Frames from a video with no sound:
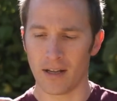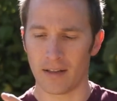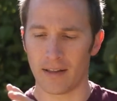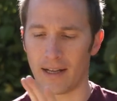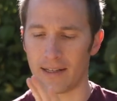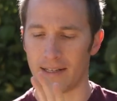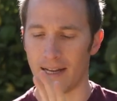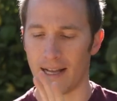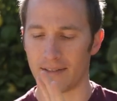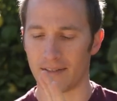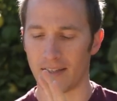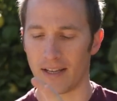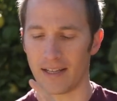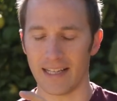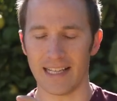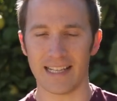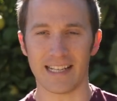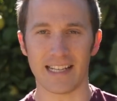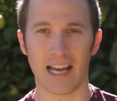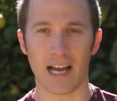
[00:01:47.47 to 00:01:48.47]
that has a
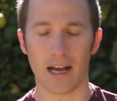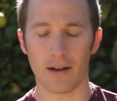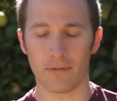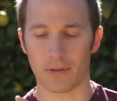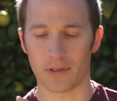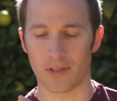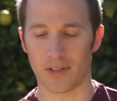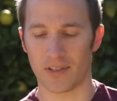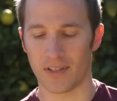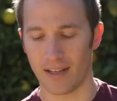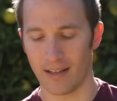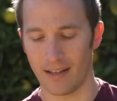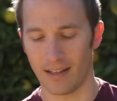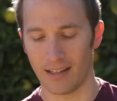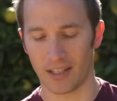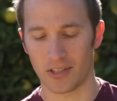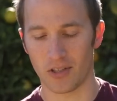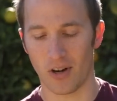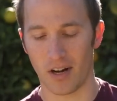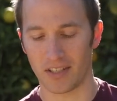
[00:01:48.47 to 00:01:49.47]
EDF, which is an
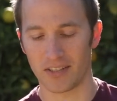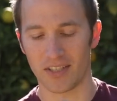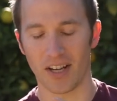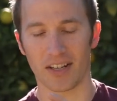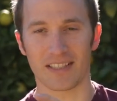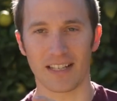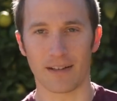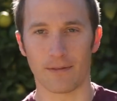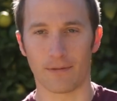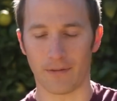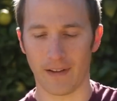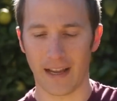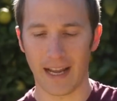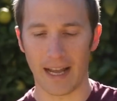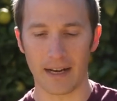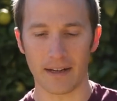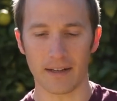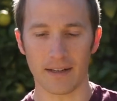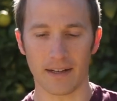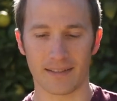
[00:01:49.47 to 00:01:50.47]
electronic ducted
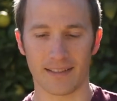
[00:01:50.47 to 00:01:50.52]
fan.